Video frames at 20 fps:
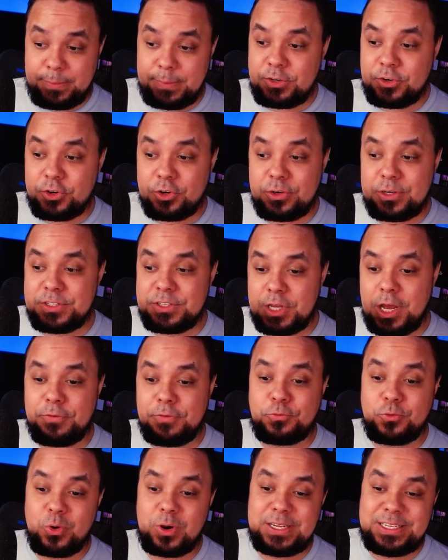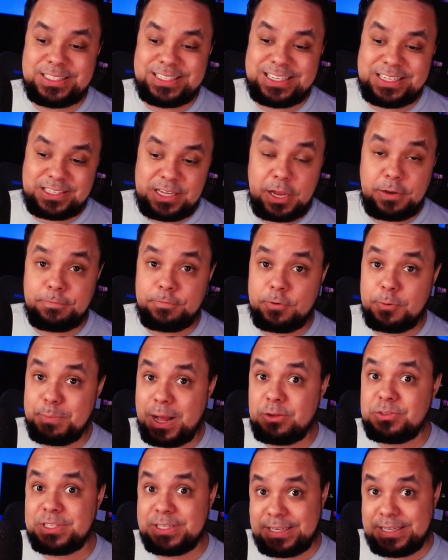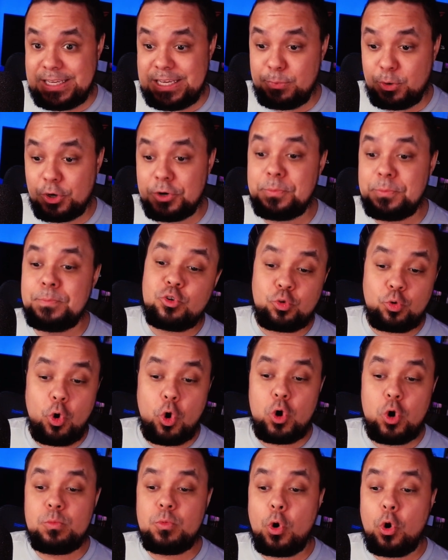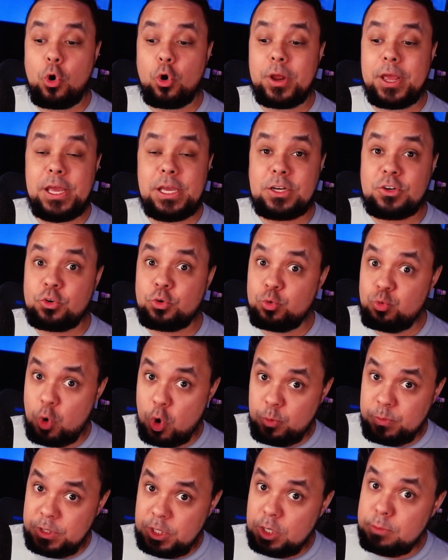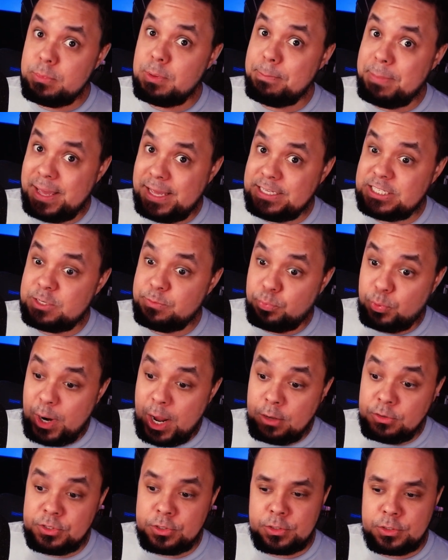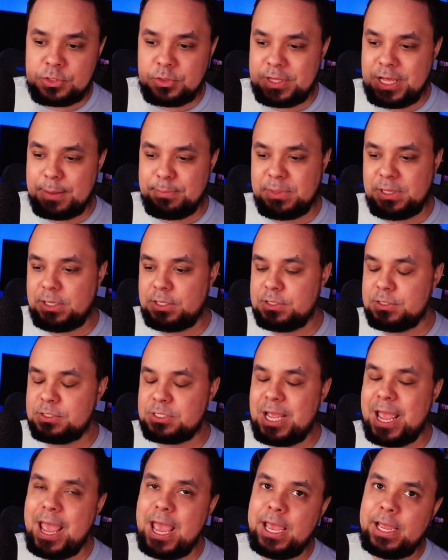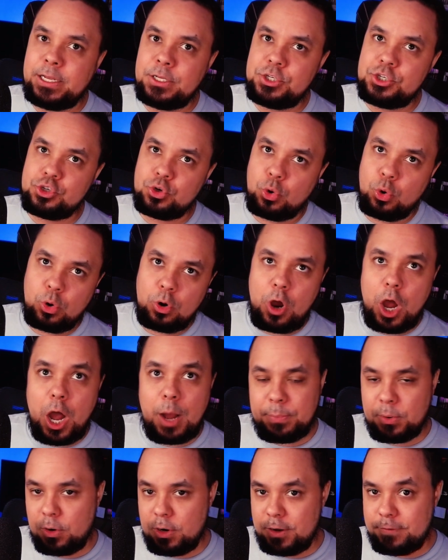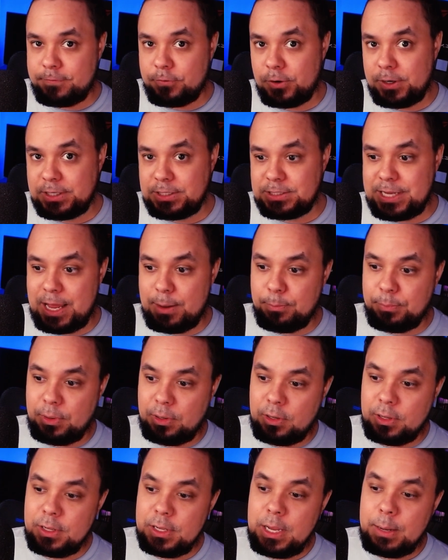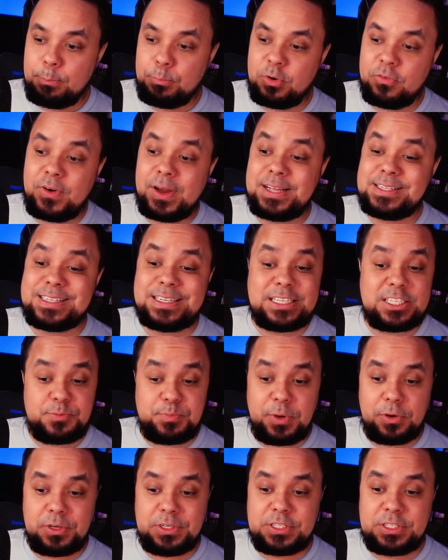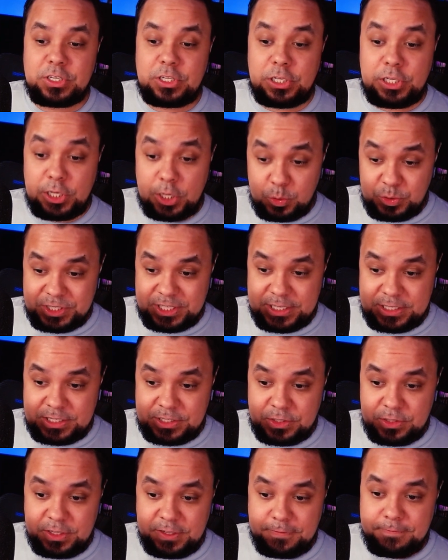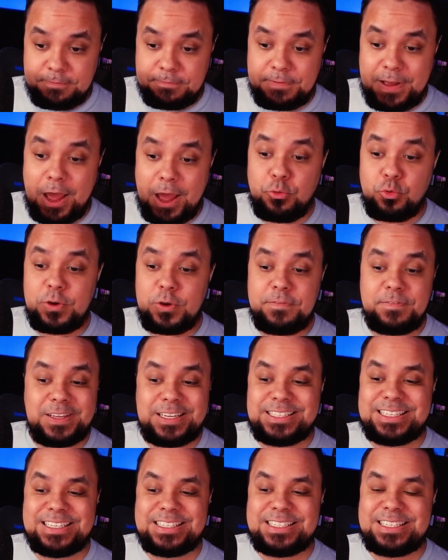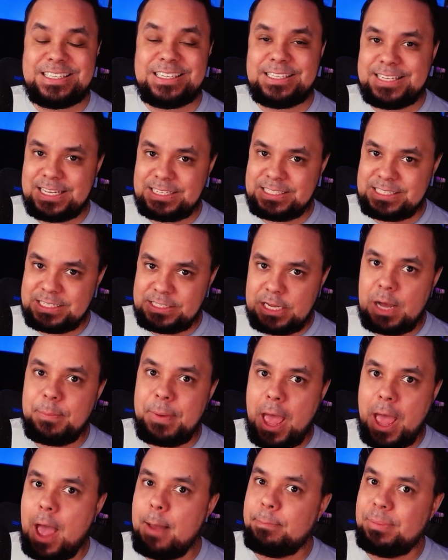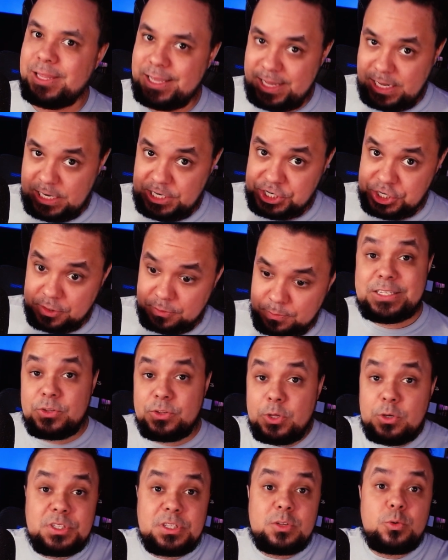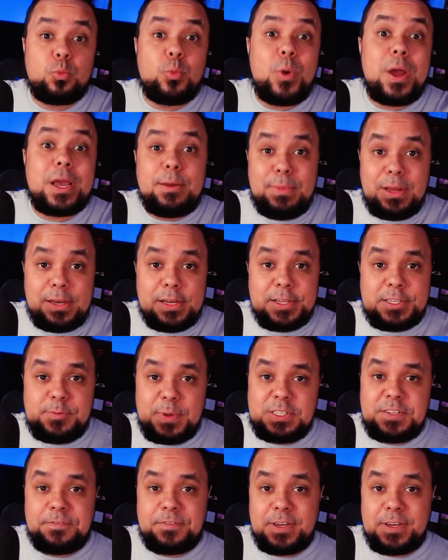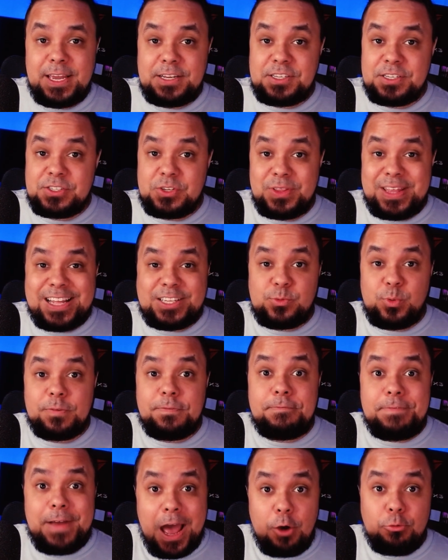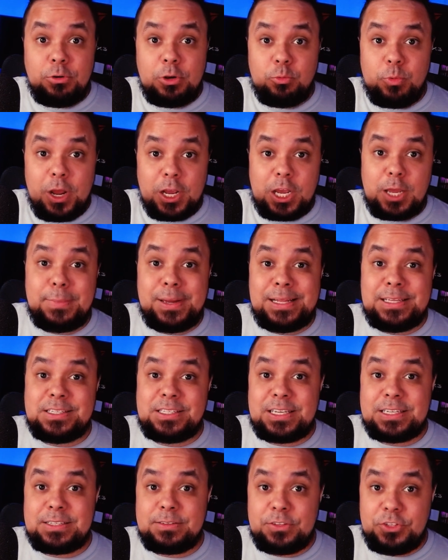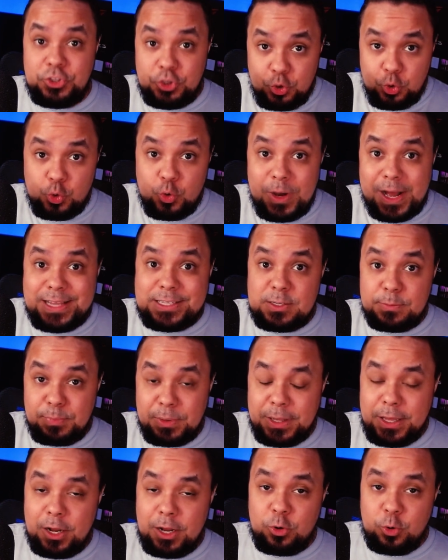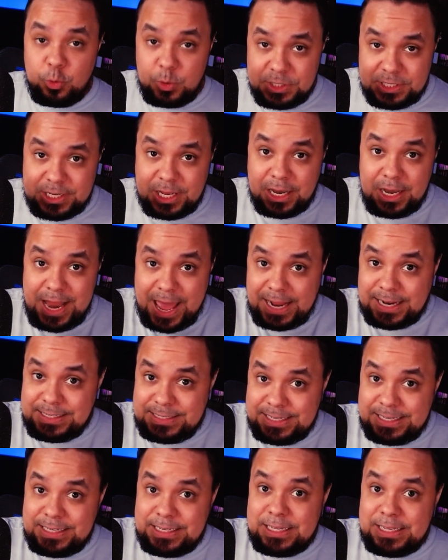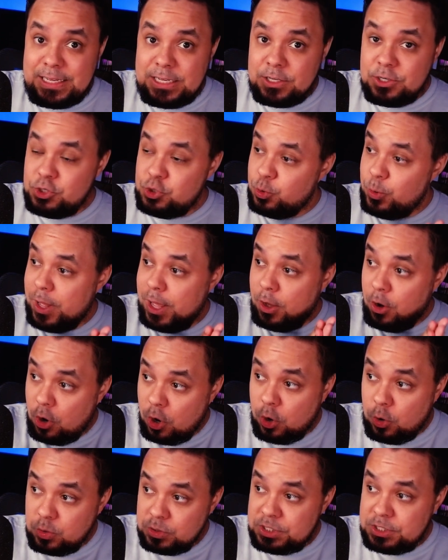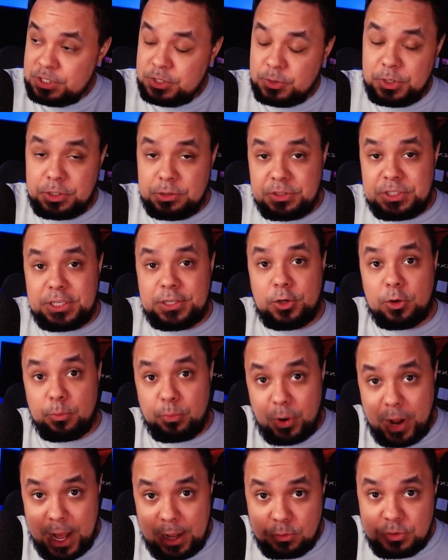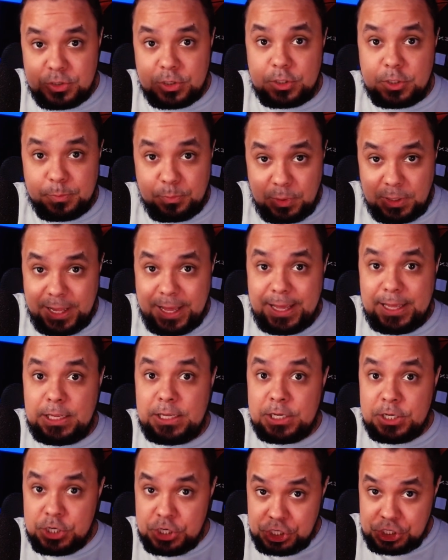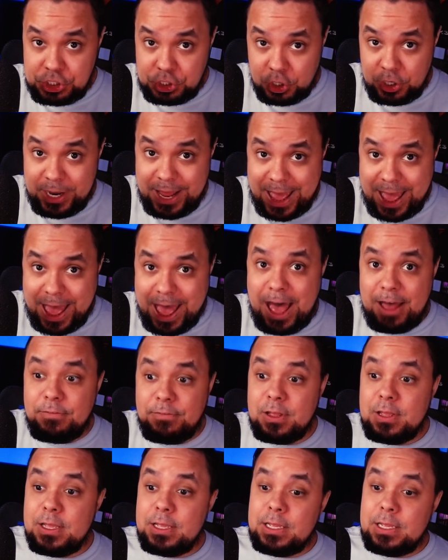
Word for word: but currently current software is designed for mouse and keyboard, Chrome or a Chromium-based browser, so that means Edge or Opera, for example, provides an experience closest to the Foundry V T T desktop application. So those are the recommended specifications, so that's what Foundry recommends as you as a player who is connecting to a host, so you're using your browser to play, should have.